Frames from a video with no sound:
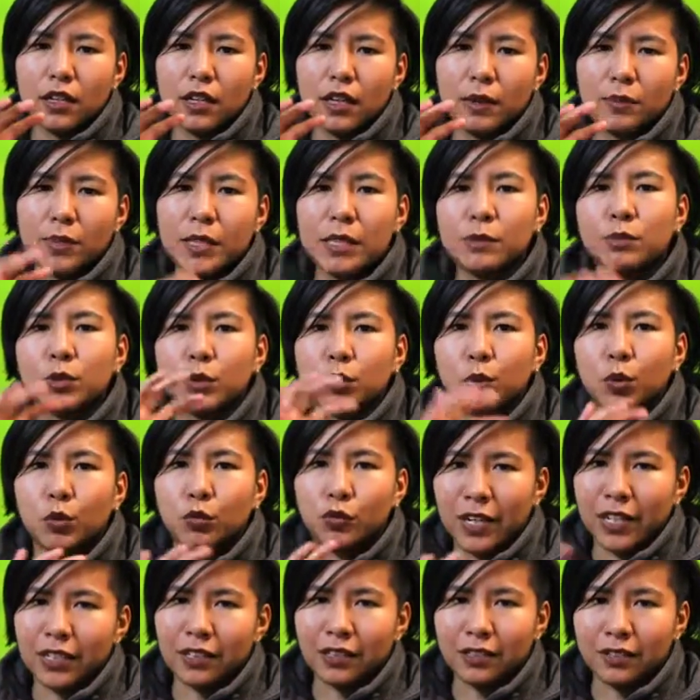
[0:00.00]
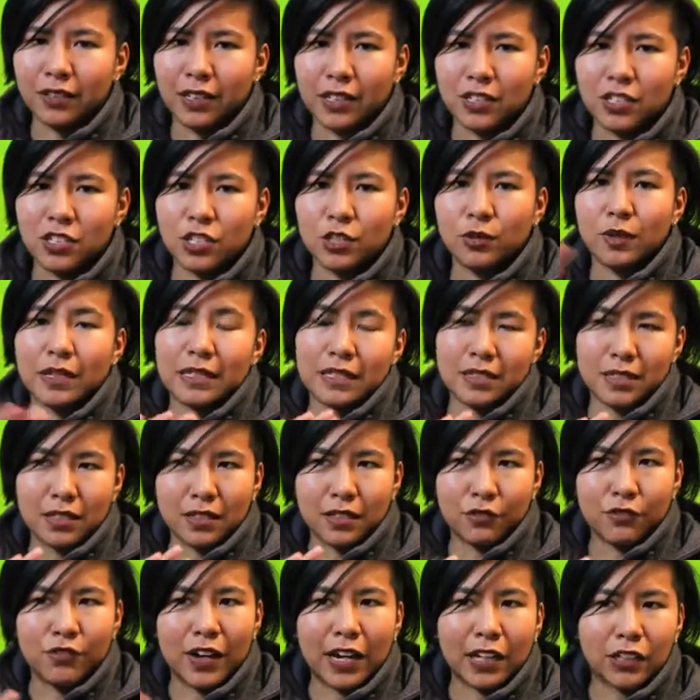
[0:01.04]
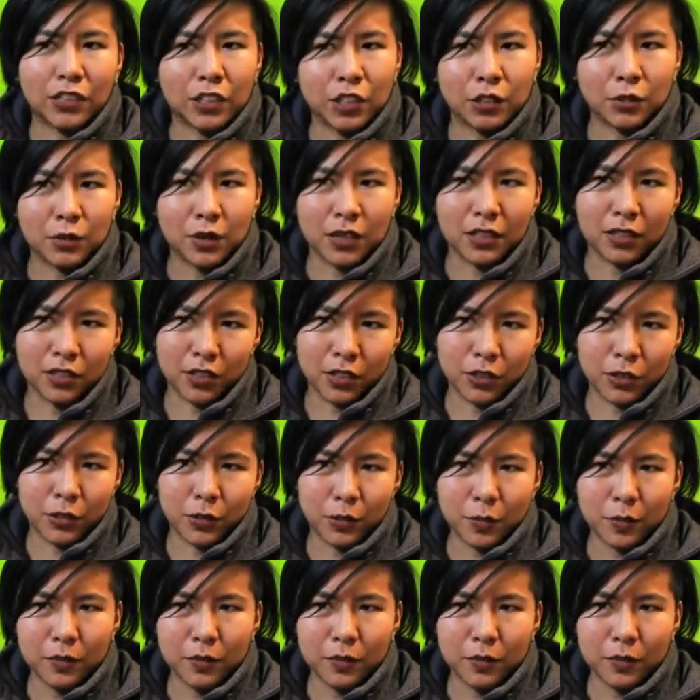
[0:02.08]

people will recognize you and see the value in you.